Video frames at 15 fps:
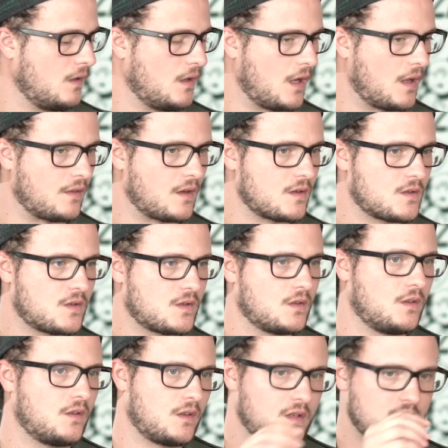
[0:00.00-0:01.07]
Yeah,
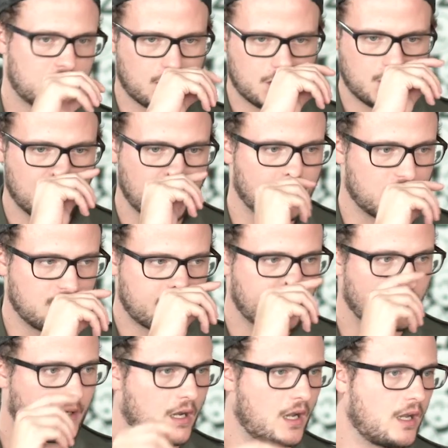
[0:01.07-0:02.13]
there's actually a
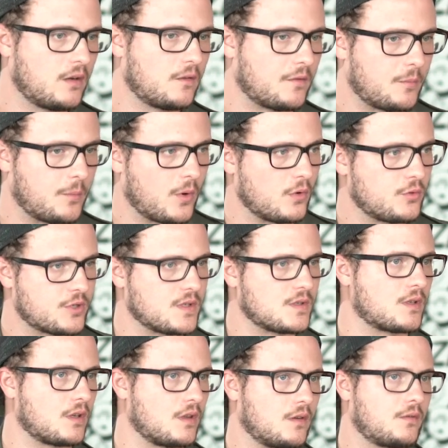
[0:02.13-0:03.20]
different kind of
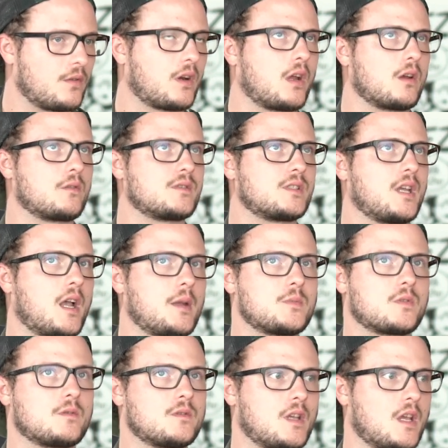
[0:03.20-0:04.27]
approaches and different kind of
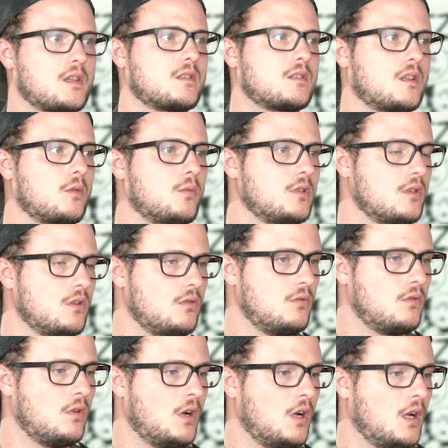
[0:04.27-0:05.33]
types of tests that we
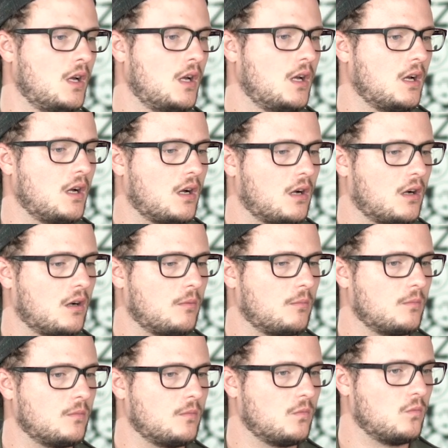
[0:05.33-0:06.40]
do.
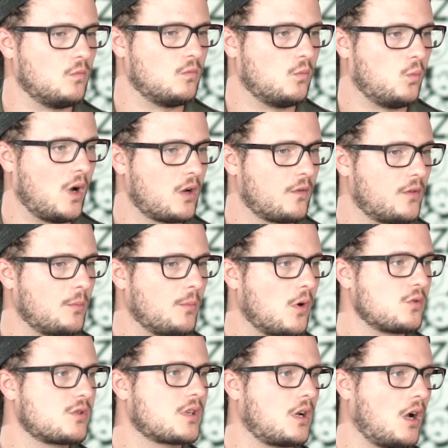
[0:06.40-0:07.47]
One of the
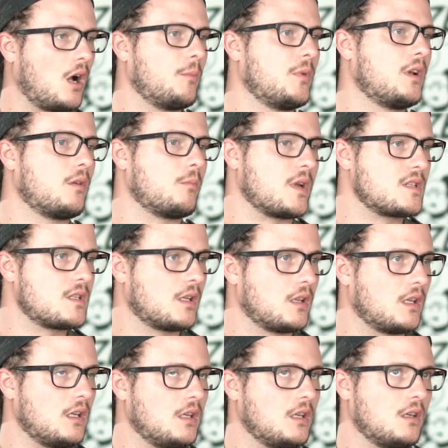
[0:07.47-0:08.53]
most common and
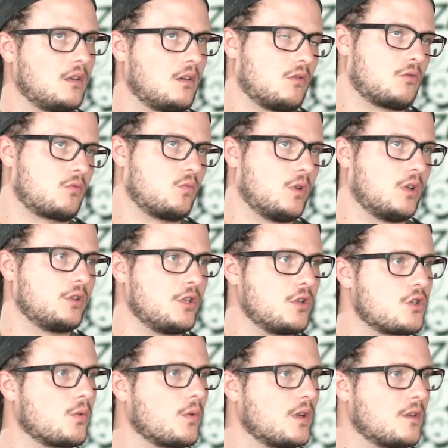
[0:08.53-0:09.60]
basically,
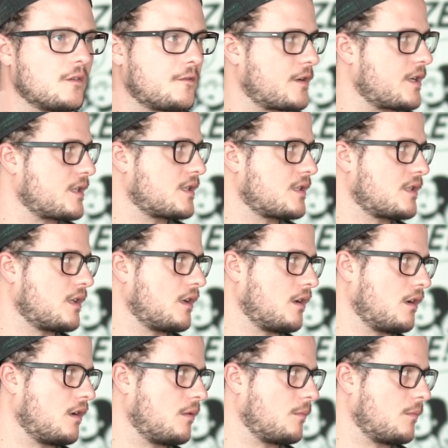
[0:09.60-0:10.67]
usually the first
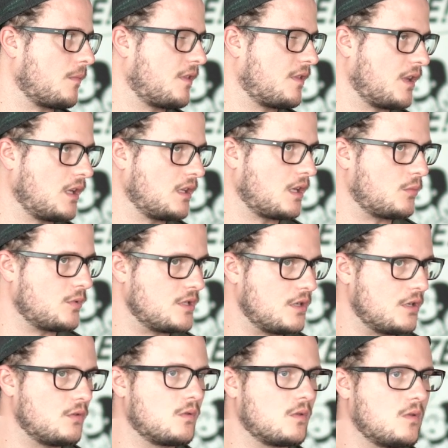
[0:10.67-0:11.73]
thing that we
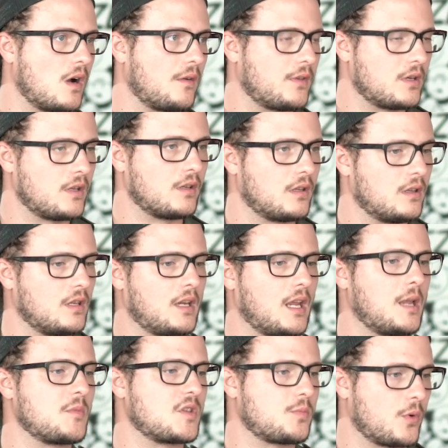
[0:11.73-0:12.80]
do after the
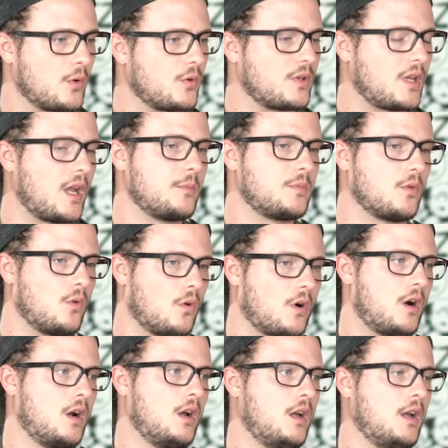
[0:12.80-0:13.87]
game is prototyped
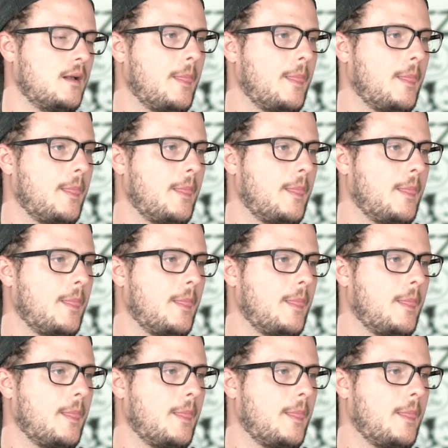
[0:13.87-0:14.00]
or